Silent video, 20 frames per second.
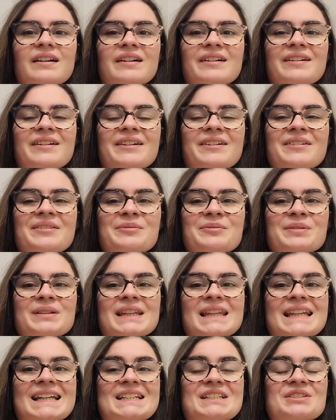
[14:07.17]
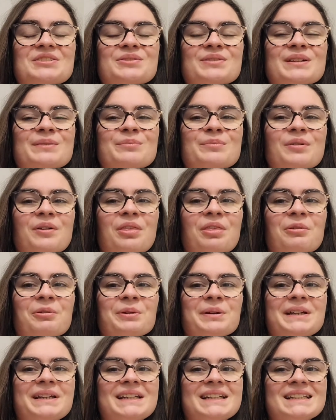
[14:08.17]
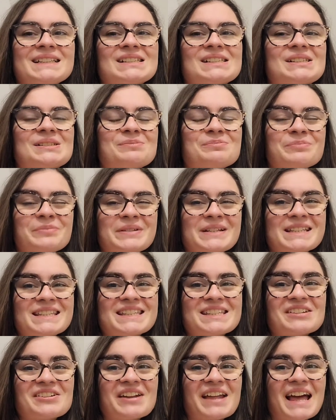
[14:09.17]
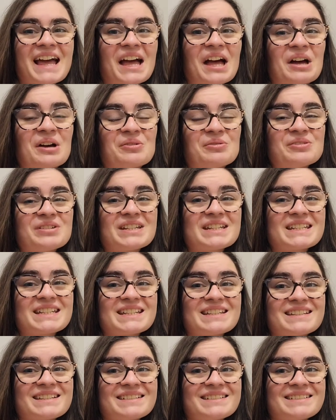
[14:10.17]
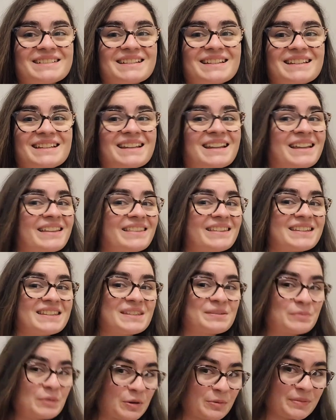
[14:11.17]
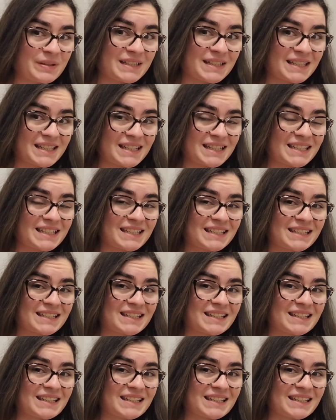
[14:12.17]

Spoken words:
would like to read book three, but it's not out at this moment.